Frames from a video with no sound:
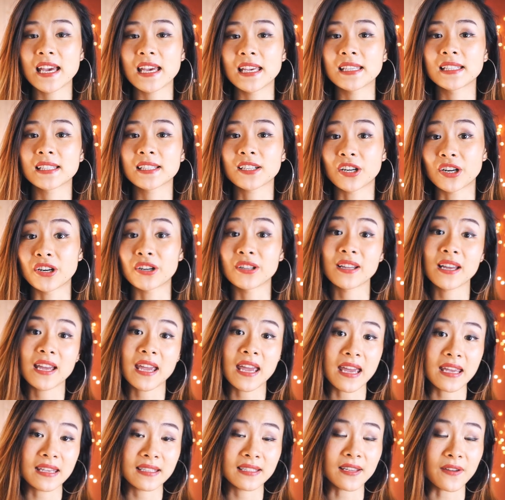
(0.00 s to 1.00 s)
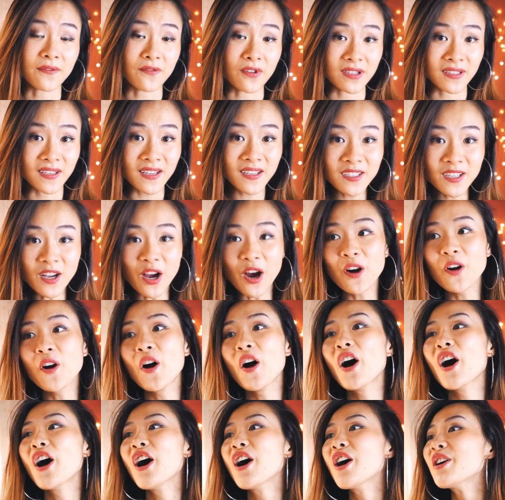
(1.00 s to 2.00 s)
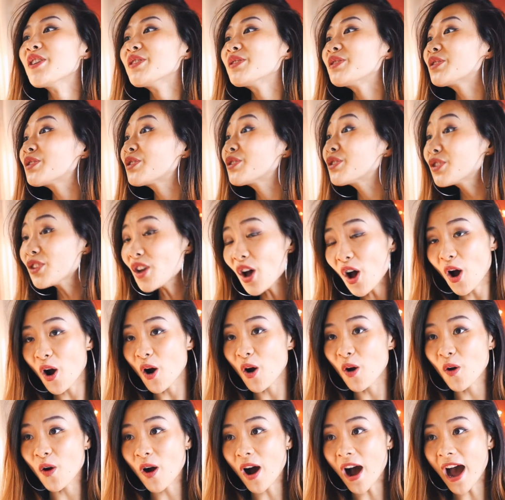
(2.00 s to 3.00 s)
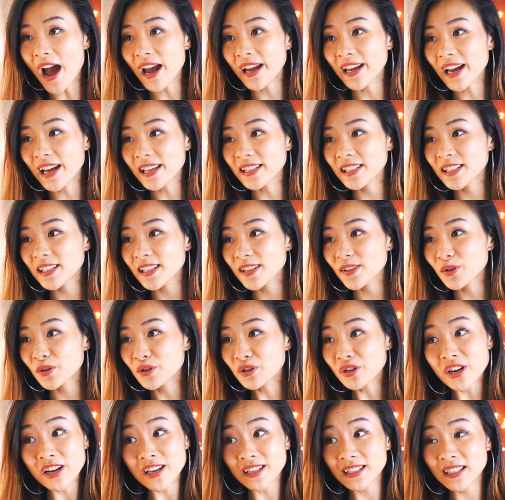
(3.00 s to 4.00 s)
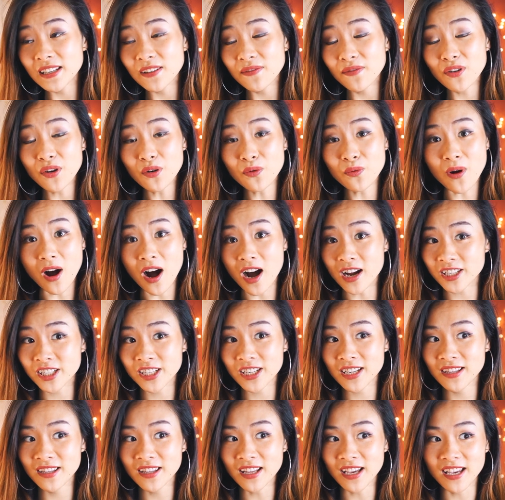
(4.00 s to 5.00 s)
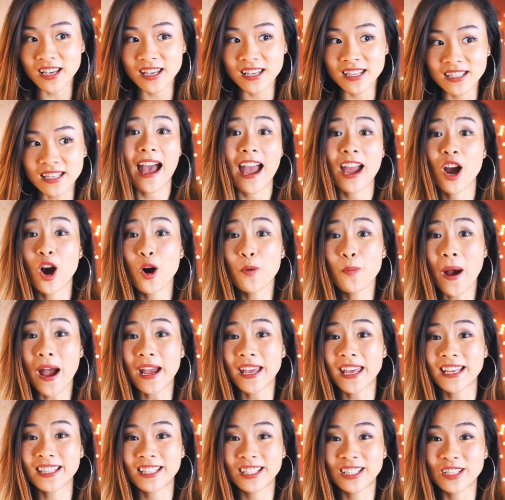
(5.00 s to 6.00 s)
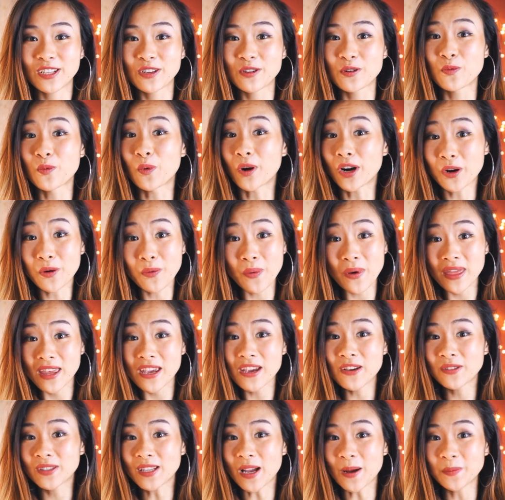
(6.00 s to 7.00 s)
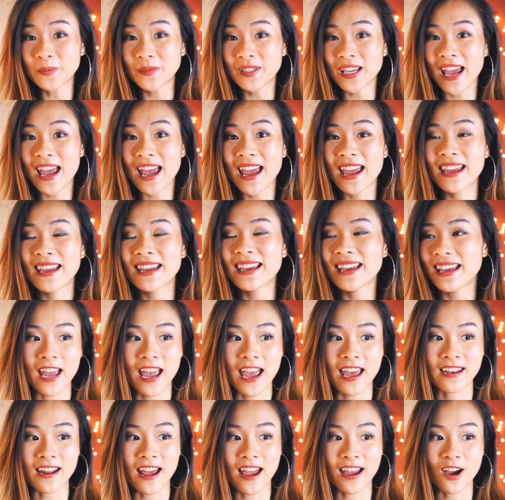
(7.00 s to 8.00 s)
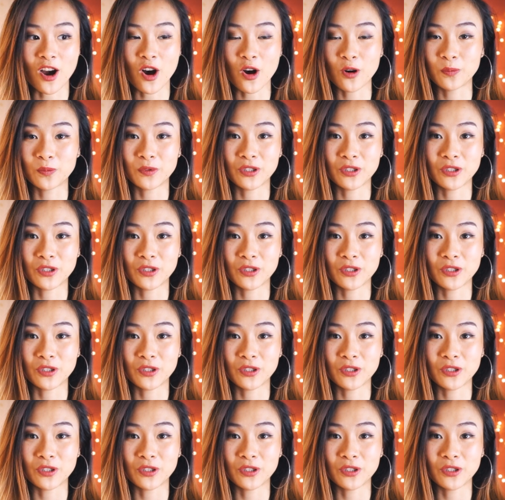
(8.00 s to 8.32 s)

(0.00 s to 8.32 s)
is currently in San Francisco. So I guess, Chris, if you're watching this, I hope I get to work with you someday, and I hope